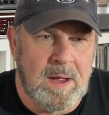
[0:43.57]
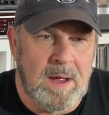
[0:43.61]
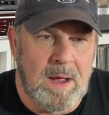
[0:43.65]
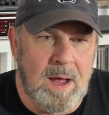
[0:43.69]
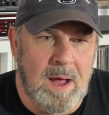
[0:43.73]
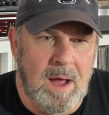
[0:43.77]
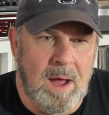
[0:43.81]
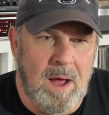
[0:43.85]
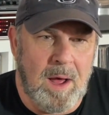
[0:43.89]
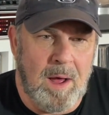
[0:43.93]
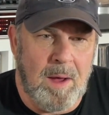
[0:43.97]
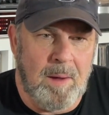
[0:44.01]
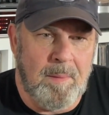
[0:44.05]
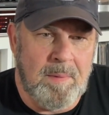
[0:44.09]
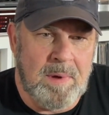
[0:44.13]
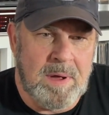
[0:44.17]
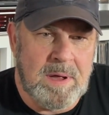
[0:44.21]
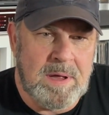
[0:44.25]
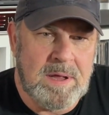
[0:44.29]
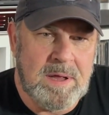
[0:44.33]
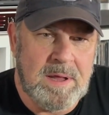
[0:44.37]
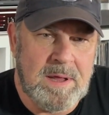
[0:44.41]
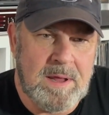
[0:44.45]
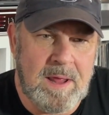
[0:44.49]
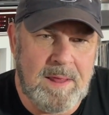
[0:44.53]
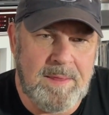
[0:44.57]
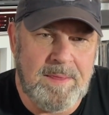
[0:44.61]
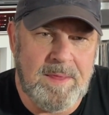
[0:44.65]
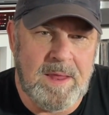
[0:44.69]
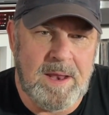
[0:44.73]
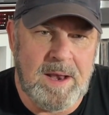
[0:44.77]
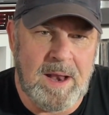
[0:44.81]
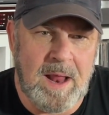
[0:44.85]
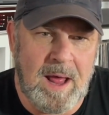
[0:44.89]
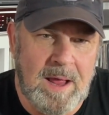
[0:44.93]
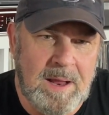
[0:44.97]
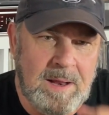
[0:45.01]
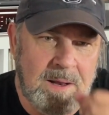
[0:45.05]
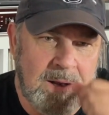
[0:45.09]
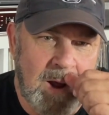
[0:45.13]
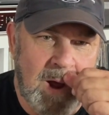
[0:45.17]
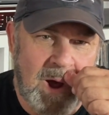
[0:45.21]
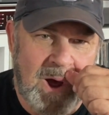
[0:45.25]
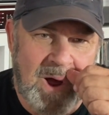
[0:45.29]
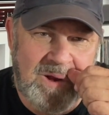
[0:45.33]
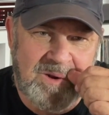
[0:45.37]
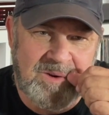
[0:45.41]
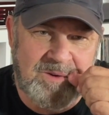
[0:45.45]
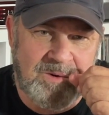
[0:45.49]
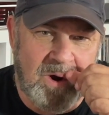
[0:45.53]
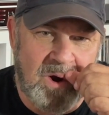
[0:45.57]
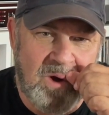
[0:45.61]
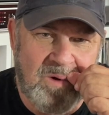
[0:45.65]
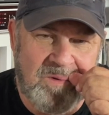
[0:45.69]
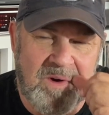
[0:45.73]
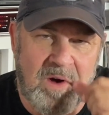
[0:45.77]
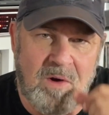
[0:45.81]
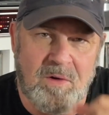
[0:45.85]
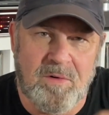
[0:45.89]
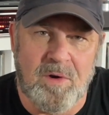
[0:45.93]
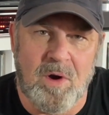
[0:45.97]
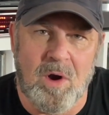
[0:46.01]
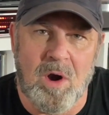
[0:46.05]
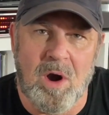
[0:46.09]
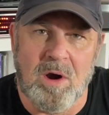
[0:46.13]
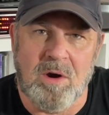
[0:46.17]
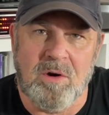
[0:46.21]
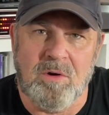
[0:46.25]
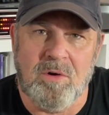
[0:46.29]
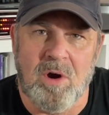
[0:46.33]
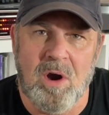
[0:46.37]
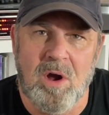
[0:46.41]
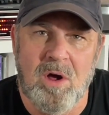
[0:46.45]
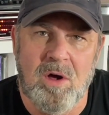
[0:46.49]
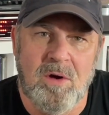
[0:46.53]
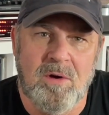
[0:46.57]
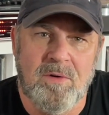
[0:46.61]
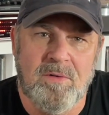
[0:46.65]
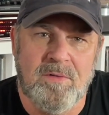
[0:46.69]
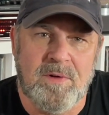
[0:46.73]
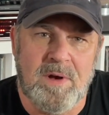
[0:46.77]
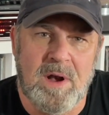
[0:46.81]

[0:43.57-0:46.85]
um, and then I, I drove over to our grove